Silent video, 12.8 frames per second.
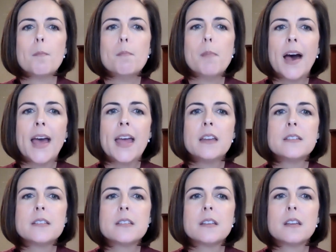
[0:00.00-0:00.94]

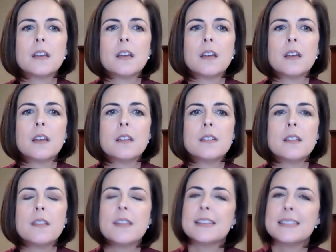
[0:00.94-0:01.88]
But
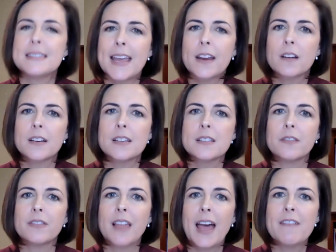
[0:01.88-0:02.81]
the sacredness
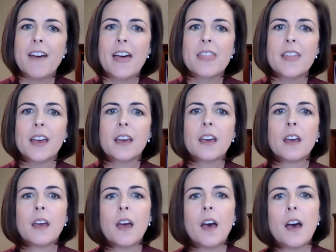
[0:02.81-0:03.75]
of life ethic,
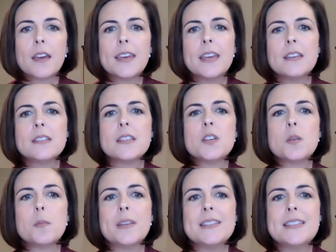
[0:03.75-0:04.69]
akin to
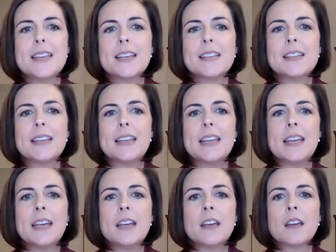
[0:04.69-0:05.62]
human
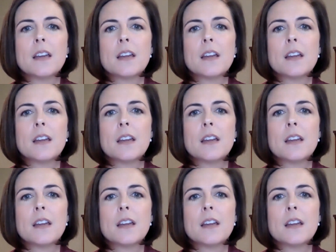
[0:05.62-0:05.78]
dignity,